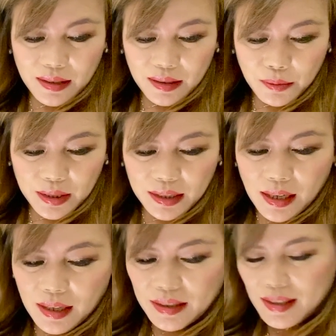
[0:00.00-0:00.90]
Wait,
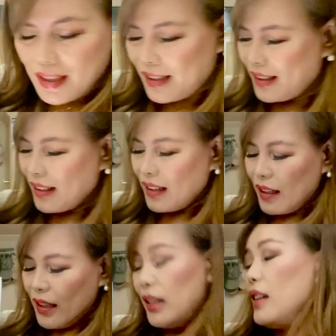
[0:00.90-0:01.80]
guys.
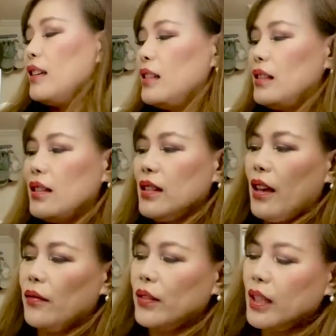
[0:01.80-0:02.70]
This is
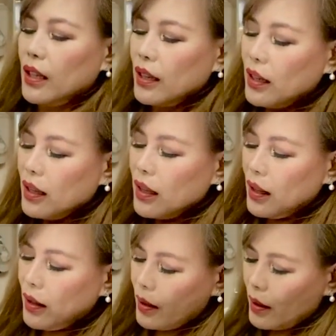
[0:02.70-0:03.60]
heavy.
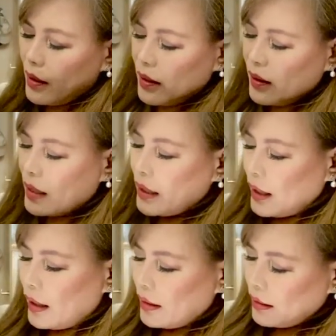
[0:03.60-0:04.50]

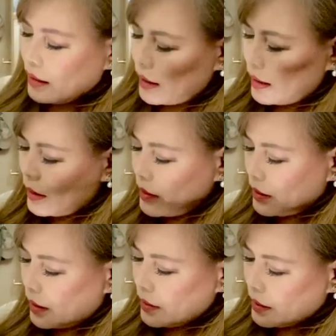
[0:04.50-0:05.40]
Again, there is
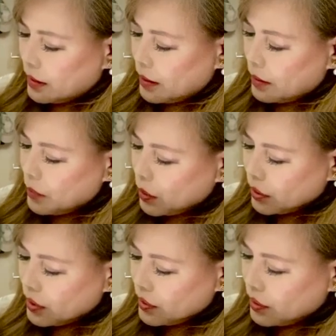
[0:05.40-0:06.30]
this
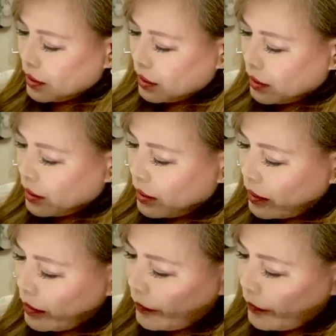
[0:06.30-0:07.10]
mirror sticker